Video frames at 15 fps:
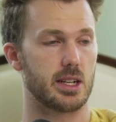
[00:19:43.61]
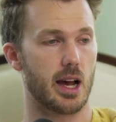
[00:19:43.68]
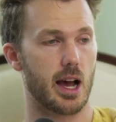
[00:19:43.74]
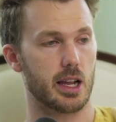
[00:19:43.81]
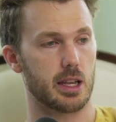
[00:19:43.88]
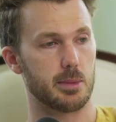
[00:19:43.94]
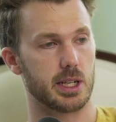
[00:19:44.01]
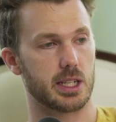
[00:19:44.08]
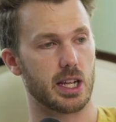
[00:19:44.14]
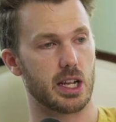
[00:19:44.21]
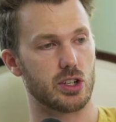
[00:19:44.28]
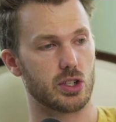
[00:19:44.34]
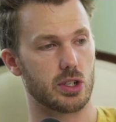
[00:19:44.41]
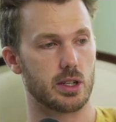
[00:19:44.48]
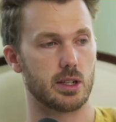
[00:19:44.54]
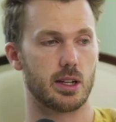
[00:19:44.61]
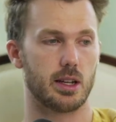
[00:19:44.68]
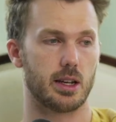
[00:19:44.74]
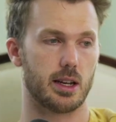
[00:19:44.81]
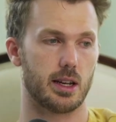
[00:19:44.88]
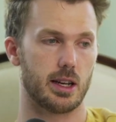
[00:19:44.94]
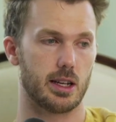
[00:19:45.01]
documentation
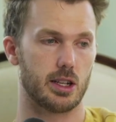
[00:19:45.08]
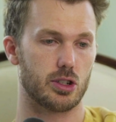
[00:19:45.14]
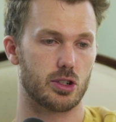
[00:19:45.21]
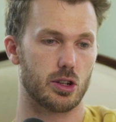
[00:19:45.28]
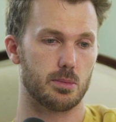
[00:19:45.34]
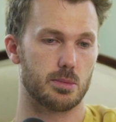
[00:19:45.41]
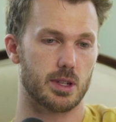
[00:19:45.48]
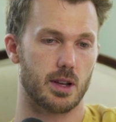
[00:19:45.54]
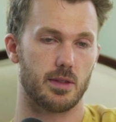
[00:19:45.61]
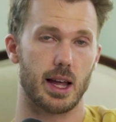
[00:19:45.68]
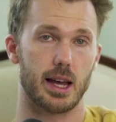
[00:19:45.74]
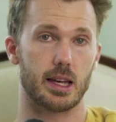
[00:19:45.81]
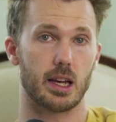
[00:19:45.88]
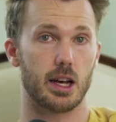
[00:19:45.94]
uh, in terms of like